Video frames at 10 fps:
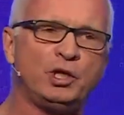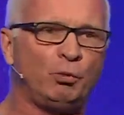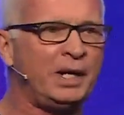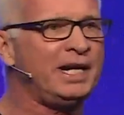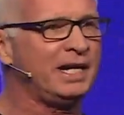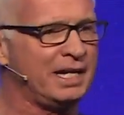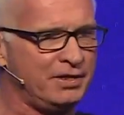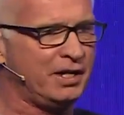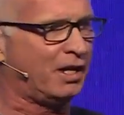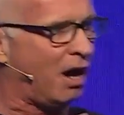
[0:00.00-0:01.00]
you read it in
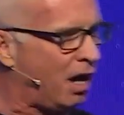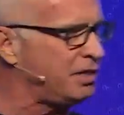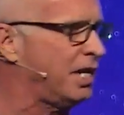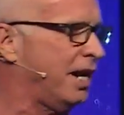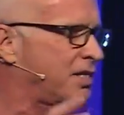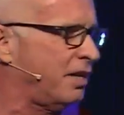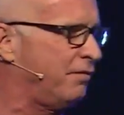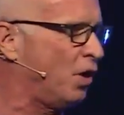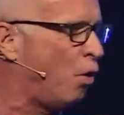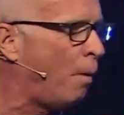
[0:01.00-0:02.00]
the context of
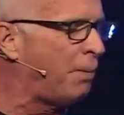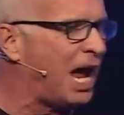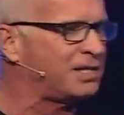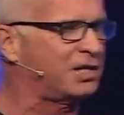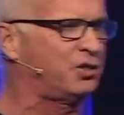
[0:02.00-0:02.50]
the whole passage,